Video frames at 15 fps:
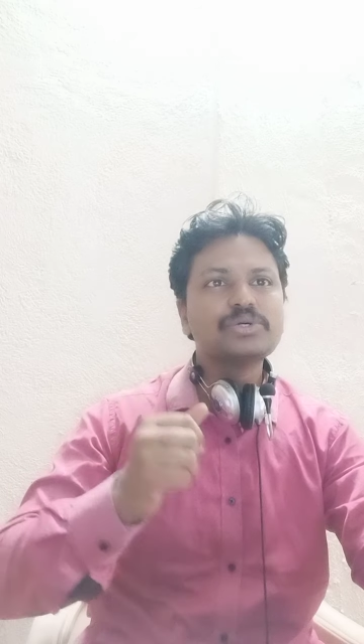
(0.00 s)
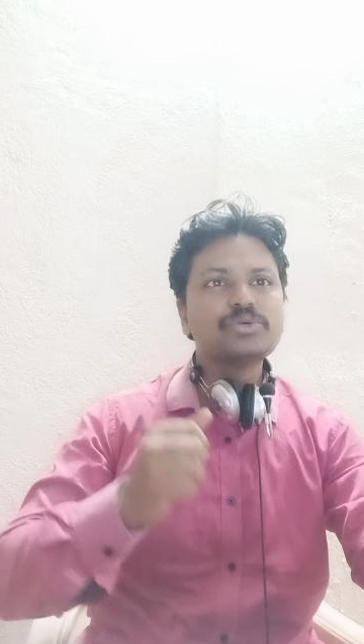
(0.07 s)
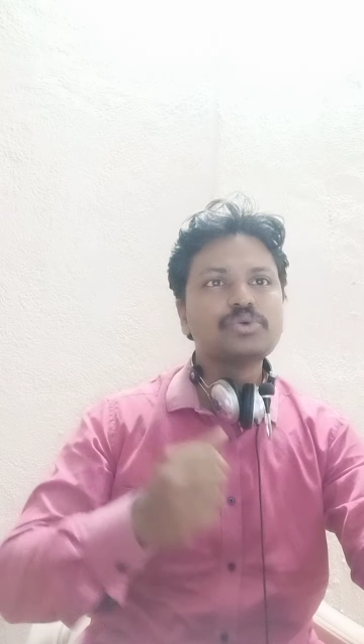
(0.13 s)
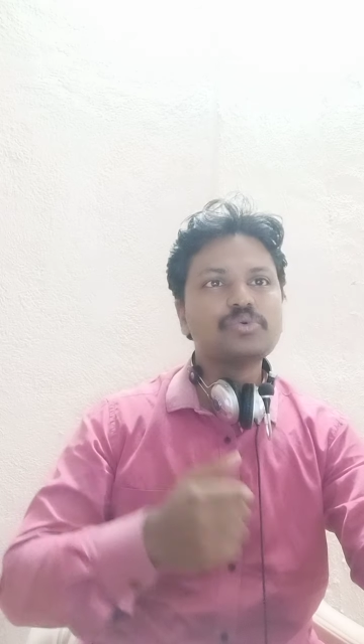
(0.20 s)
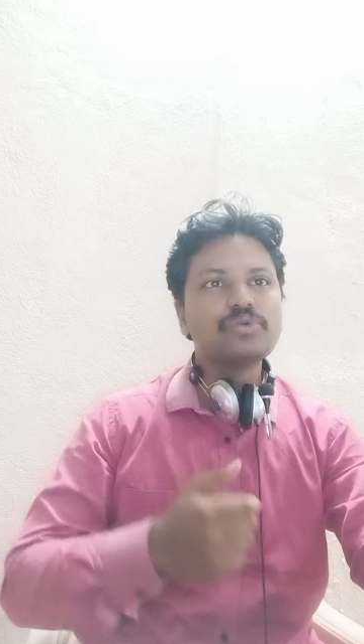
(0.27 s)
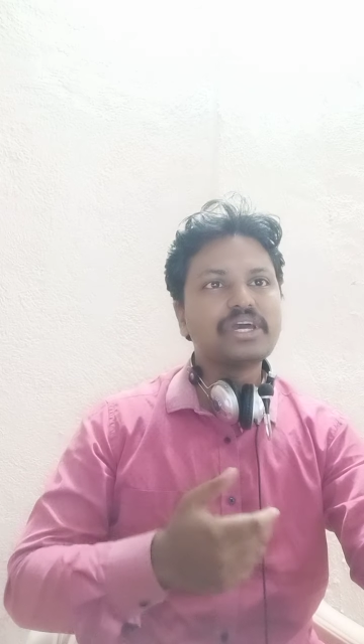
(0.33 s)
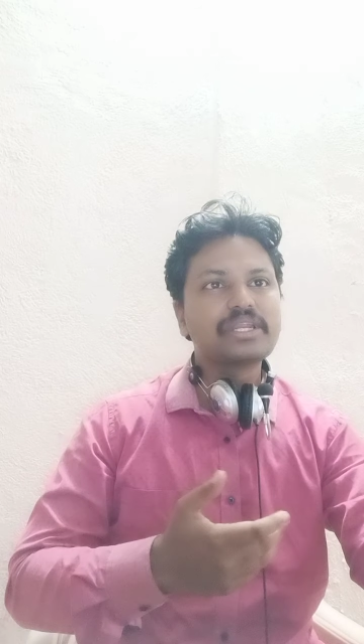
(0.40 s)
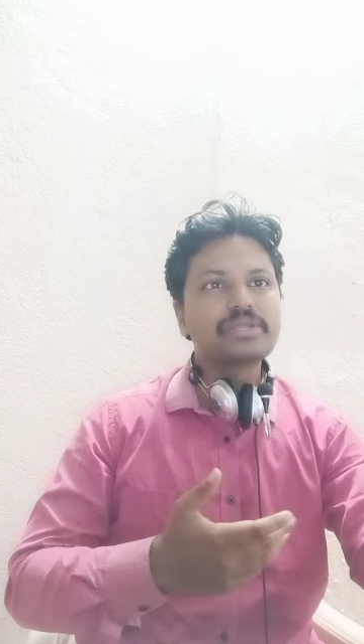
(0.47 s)
who
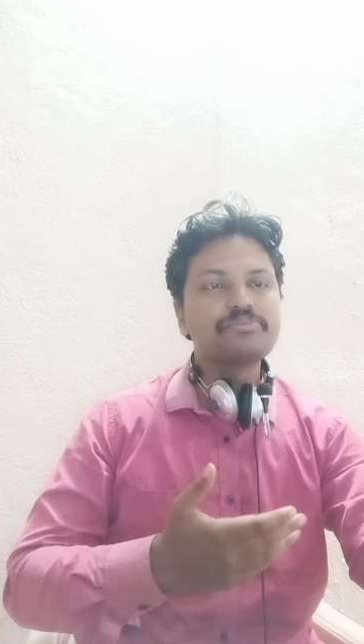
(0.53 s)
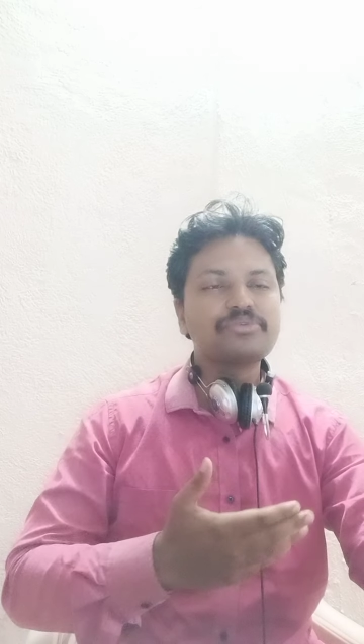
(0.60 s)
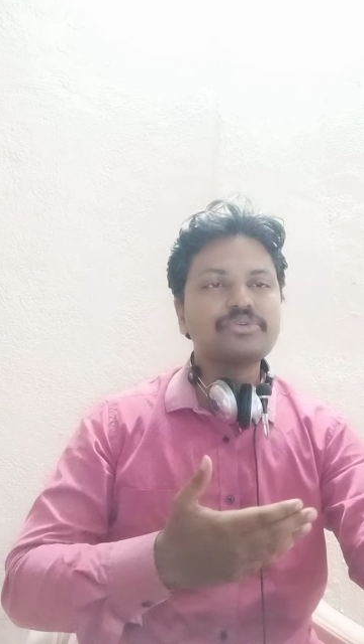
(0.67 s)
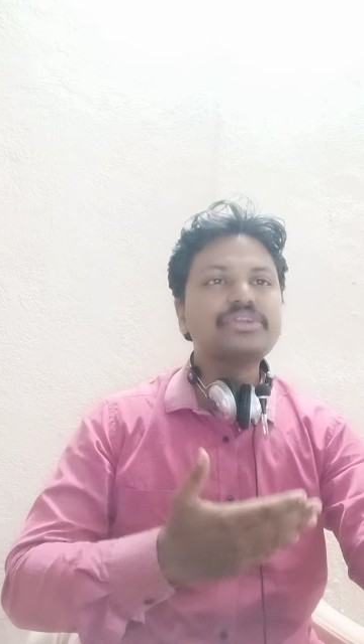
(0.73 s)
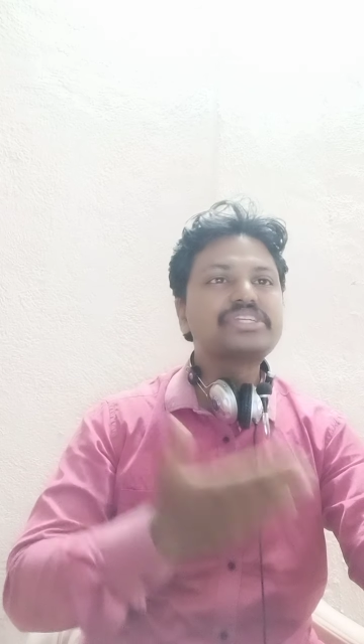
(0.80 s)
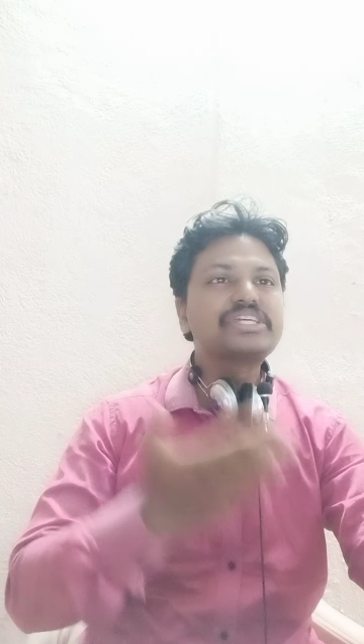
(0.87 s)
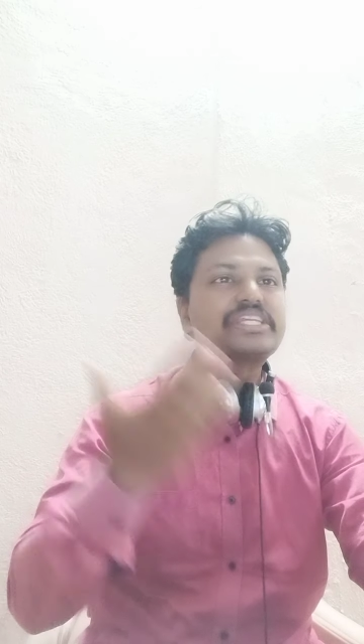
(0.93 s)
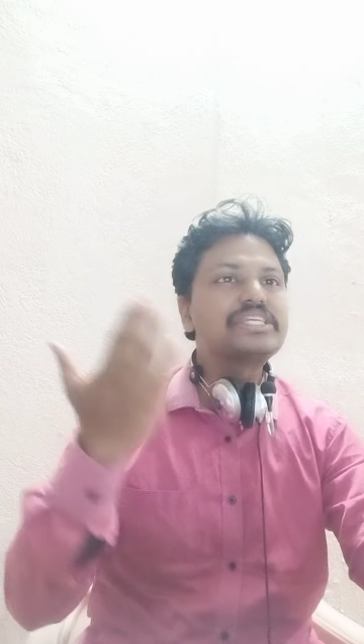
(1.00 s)
were
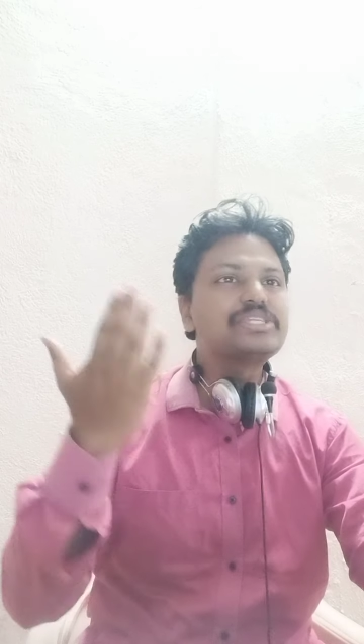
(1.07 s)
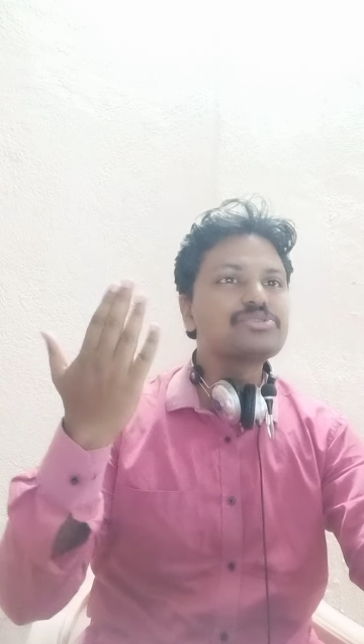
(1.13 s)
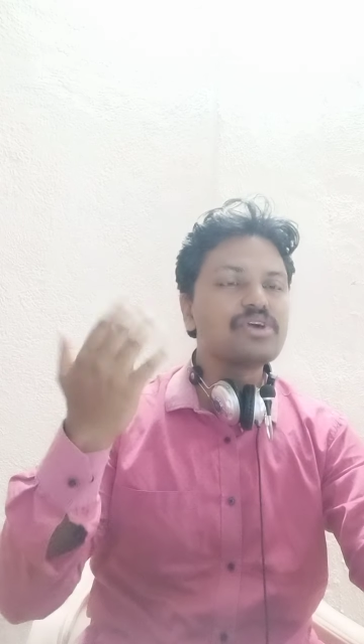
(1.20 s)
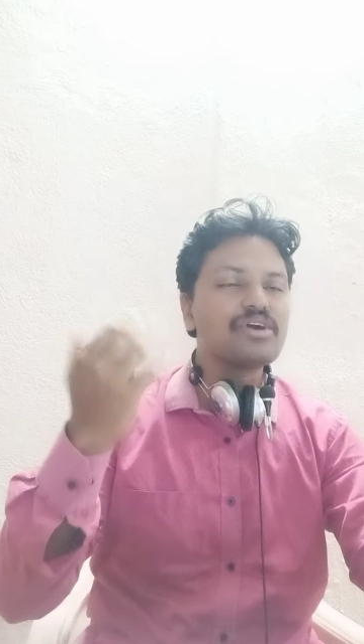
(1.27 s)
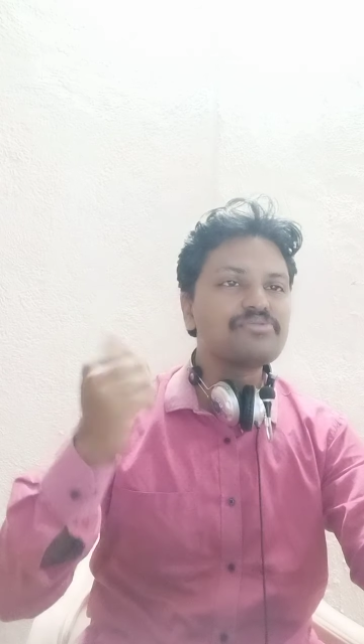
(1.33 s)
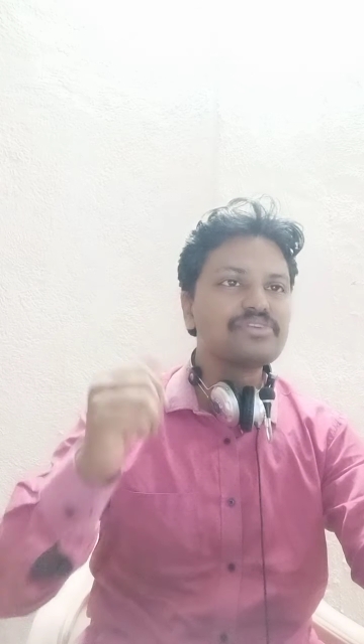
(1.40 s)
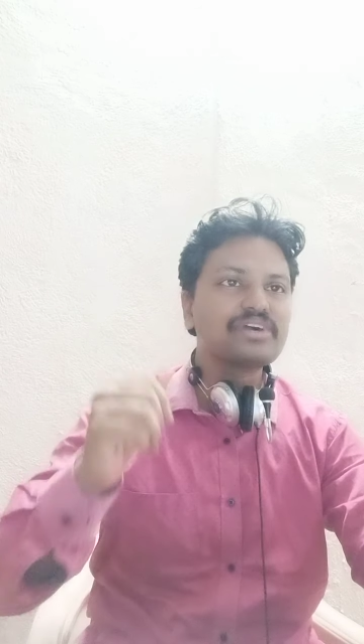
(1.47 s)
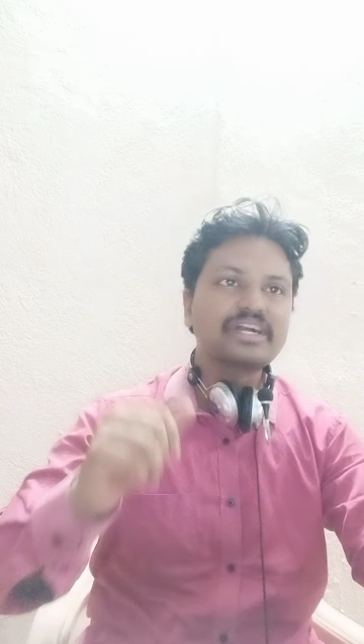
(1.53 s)
tributaries
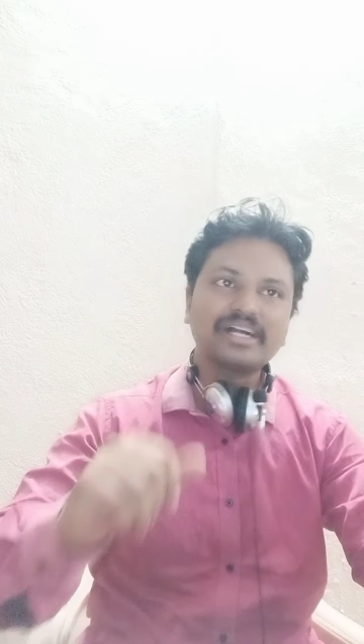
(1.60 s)
of